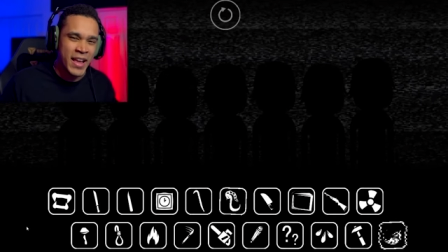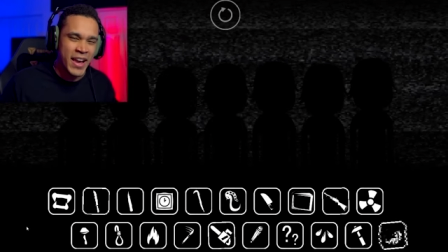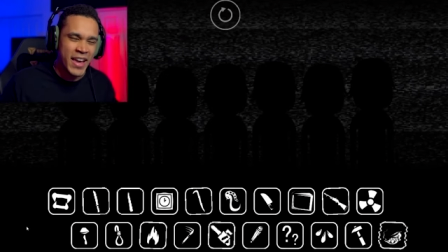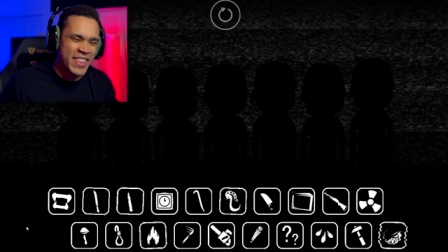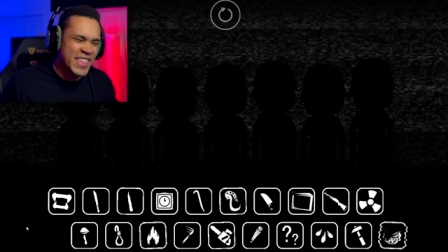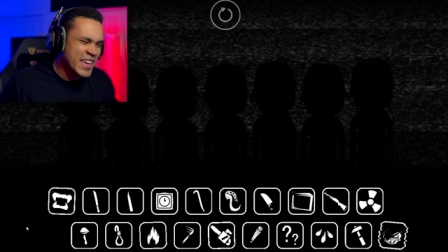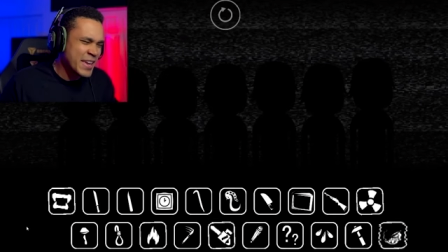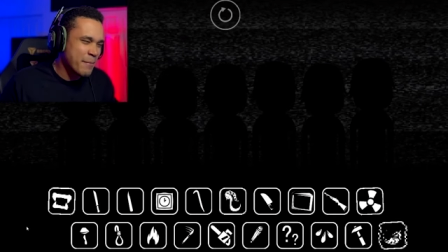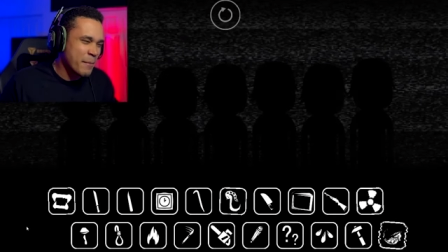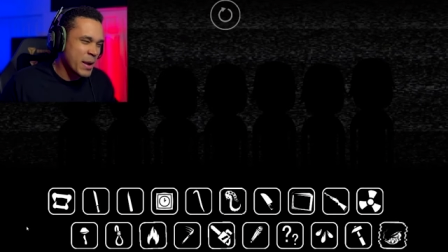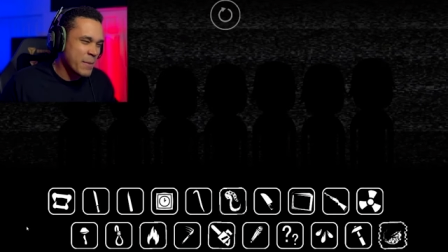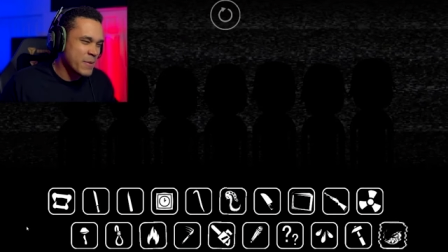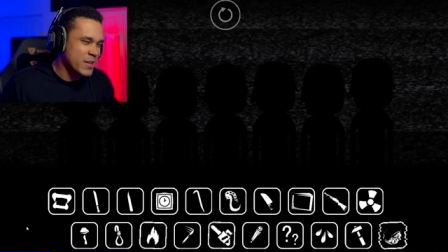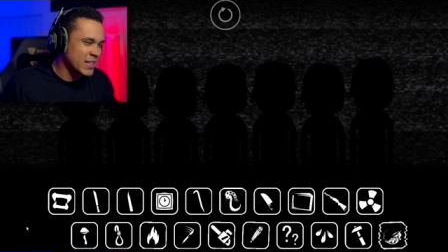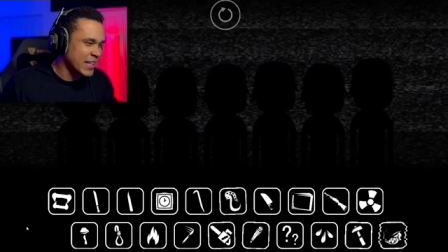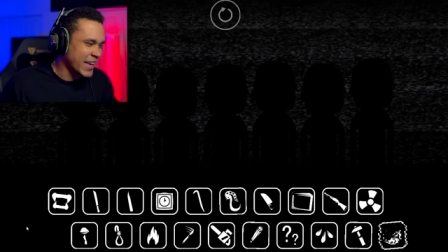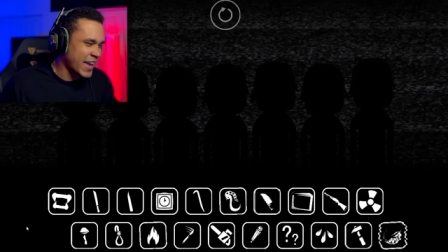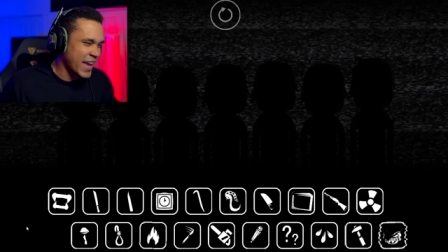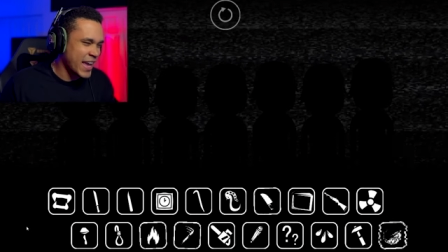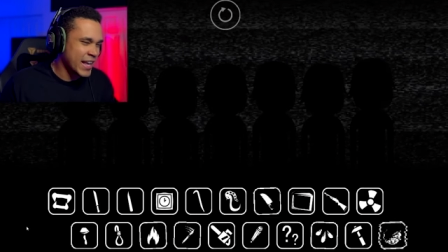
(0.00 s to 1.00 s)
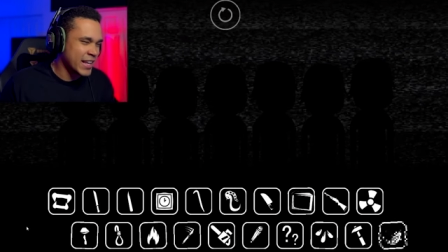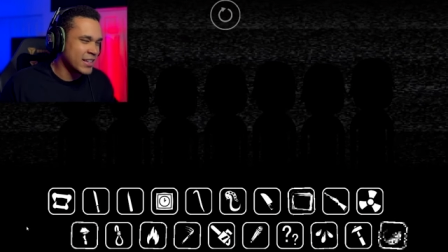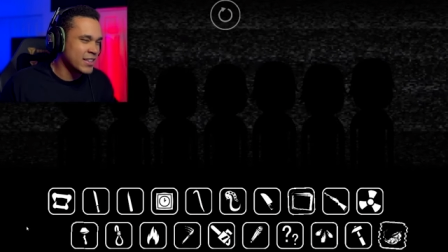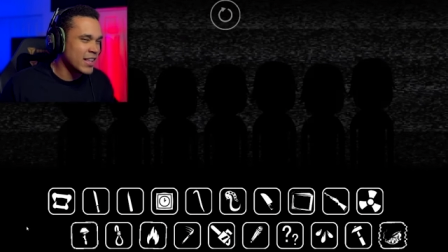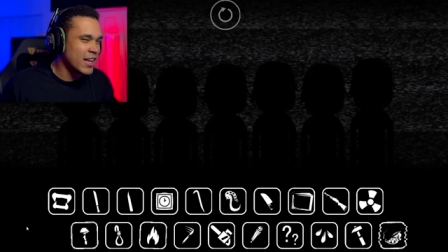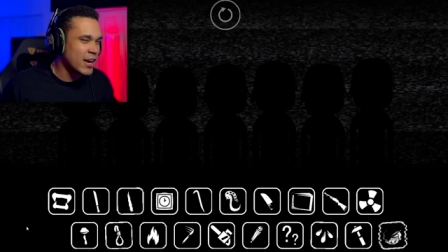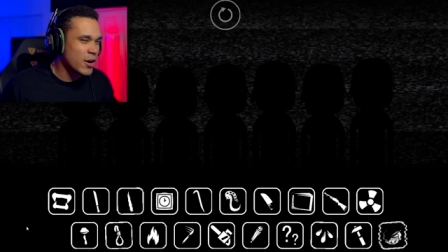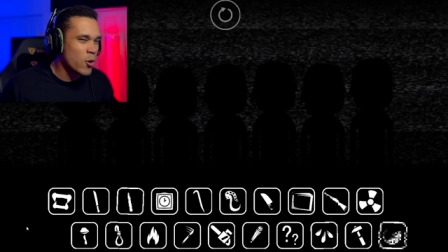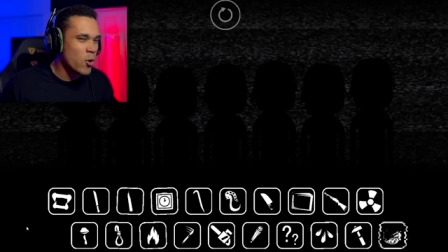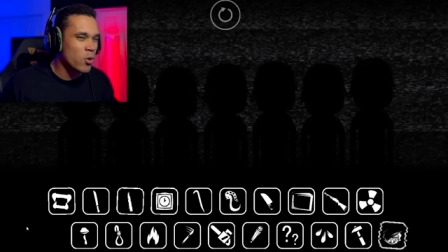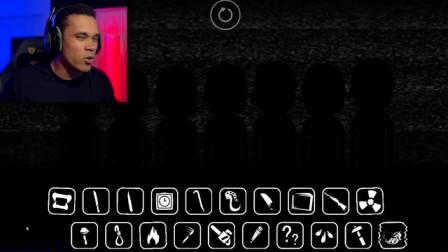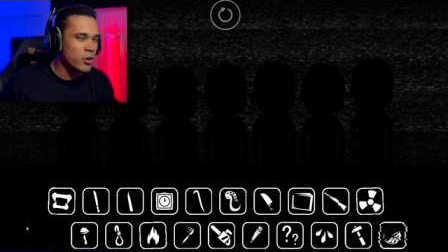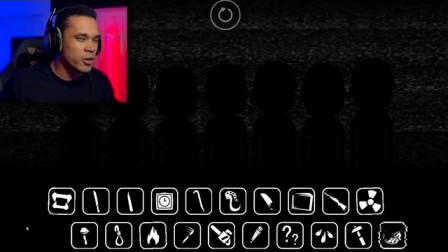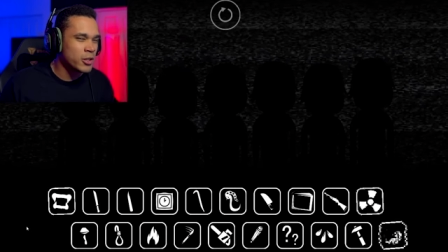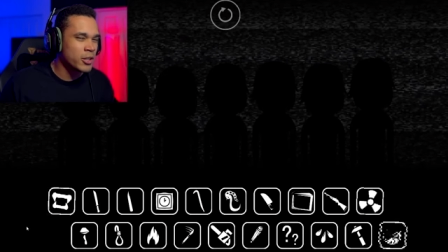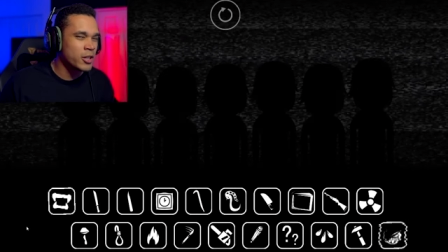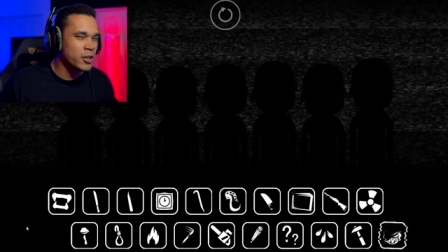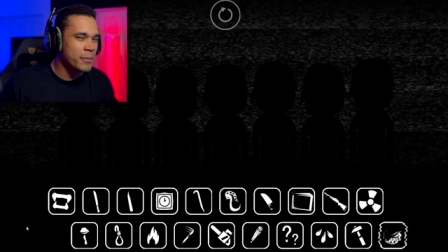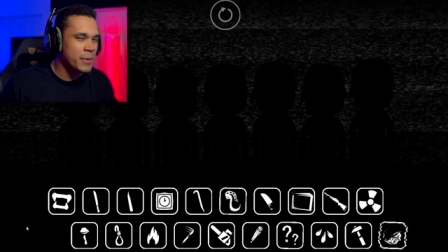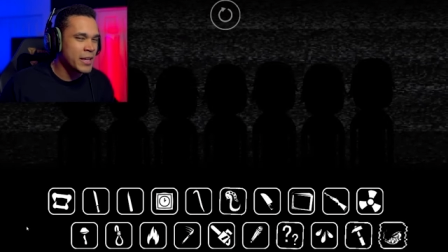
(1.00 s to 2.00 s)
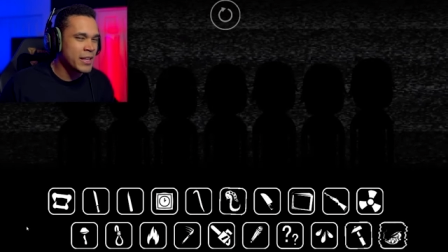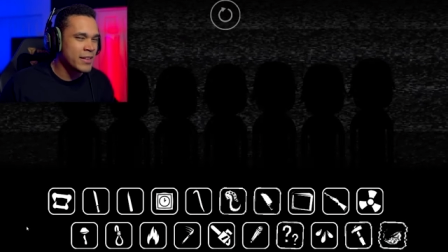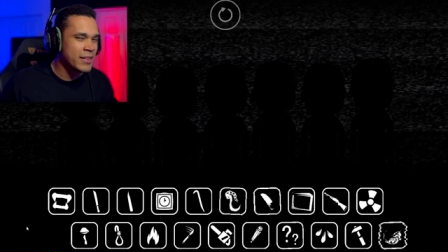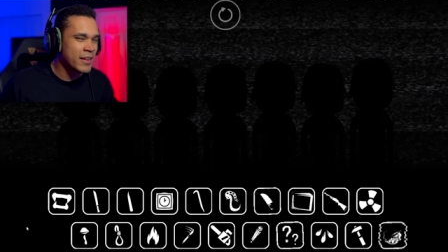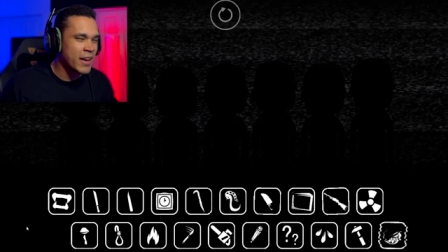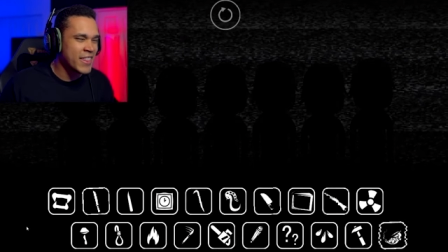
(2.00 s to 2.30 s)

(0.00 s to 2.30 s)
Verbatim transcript: I think it might be like analog horror a little bit.